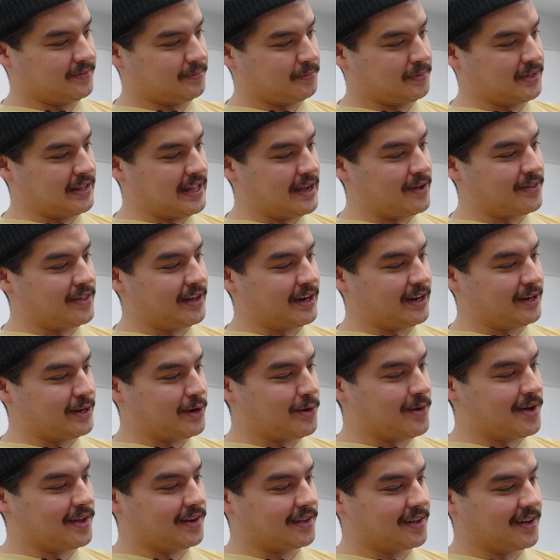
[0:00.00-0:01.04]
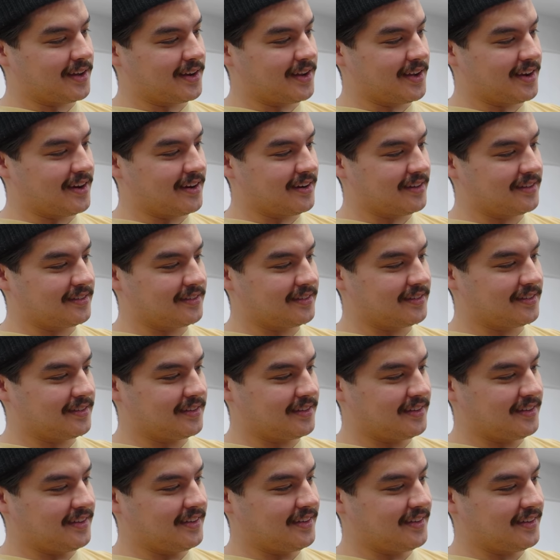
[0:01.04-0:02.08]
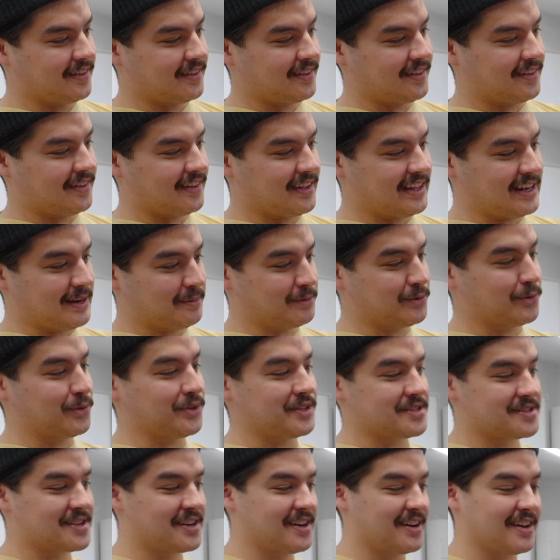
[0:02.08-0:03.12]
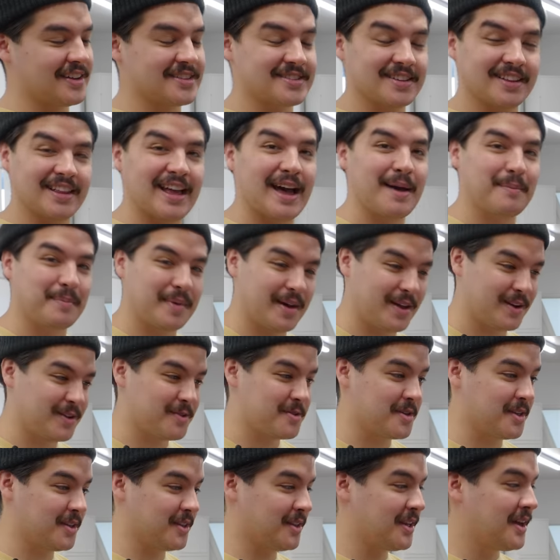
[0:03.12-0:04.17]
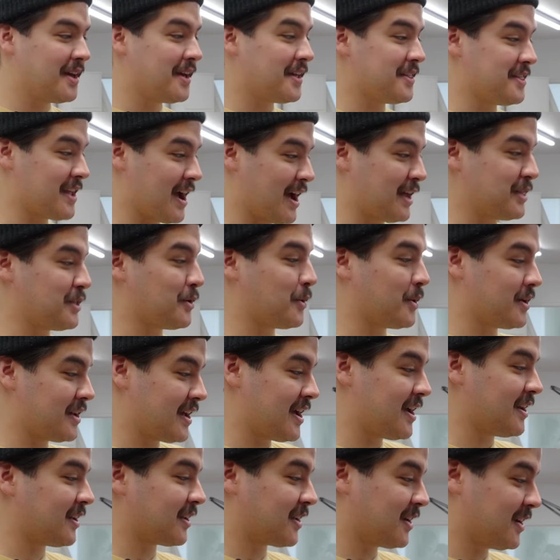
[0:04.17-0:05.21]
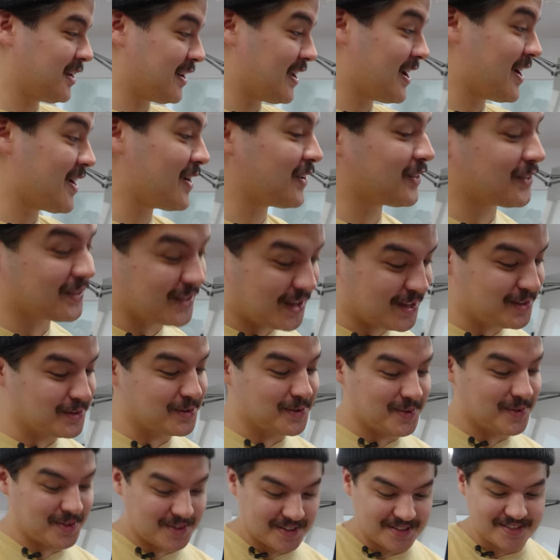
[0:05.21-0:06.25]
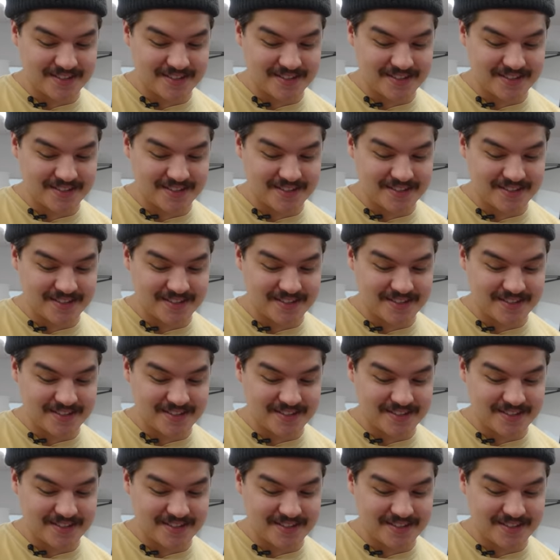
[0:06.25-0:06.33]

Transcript: But now that I know how to cut hair, and I'm doing this cut, it's a lot better than not knowing how to cut hair and, and doing this